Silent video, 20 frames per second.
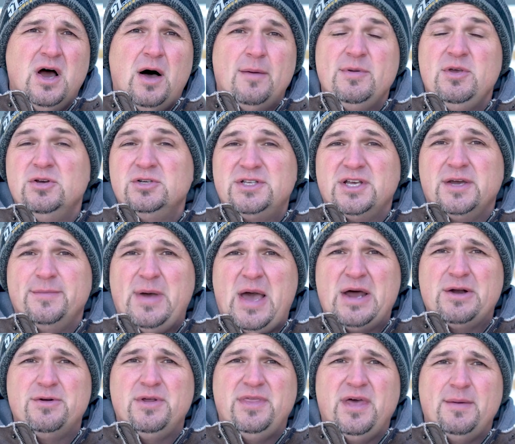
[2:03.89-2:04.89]
I'll be using a
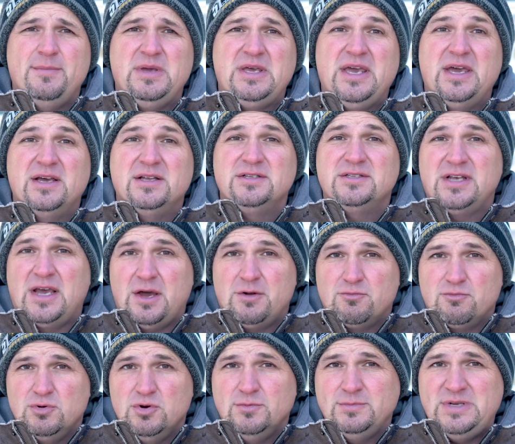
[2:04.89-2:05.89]
battery that begins
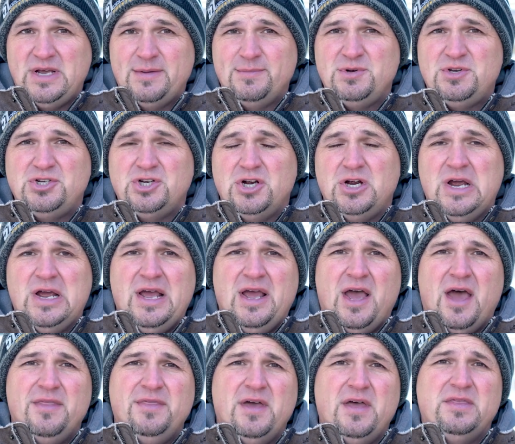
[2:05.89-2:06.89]
at room temperature.
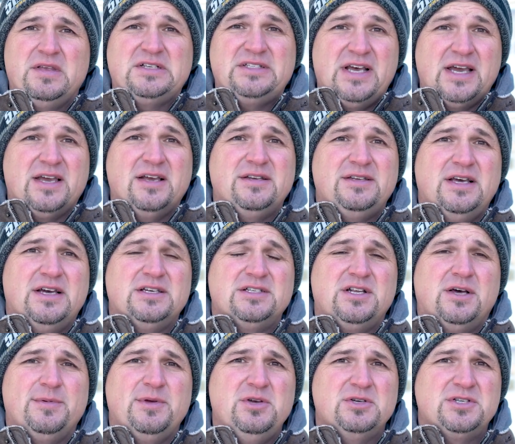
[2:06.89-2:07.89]
And then the second
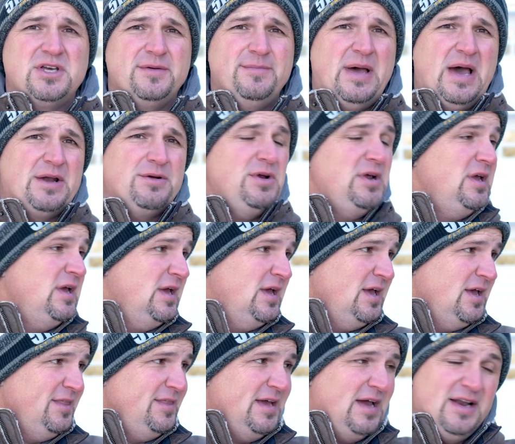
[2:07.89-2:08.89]
test, I'll be using a battery
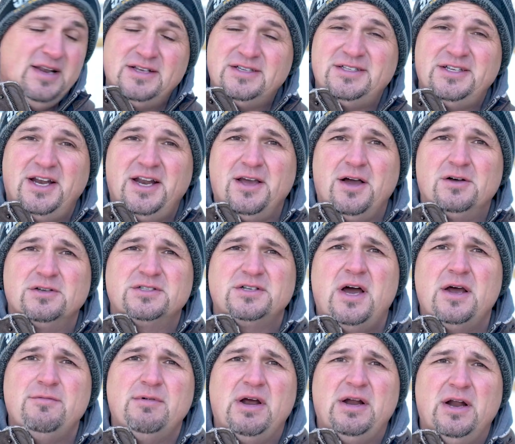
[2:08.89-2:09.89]
that is sitting
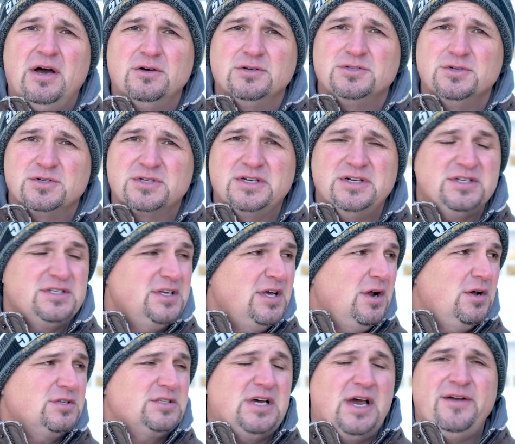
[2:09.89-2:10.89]
outside right now. So it's gonna sit
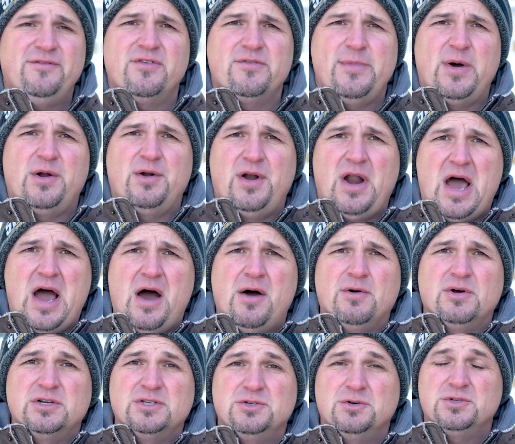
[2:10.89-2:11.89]
outside for about an
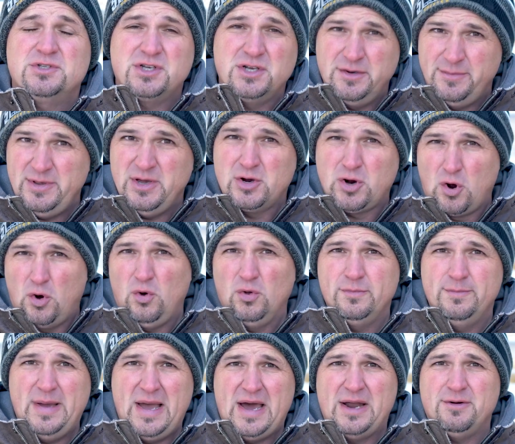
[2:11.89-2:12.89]
hour. So it's gonna be a
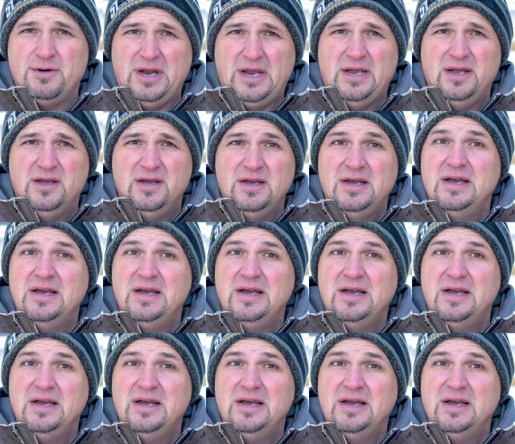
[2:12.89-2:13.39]
cold battery.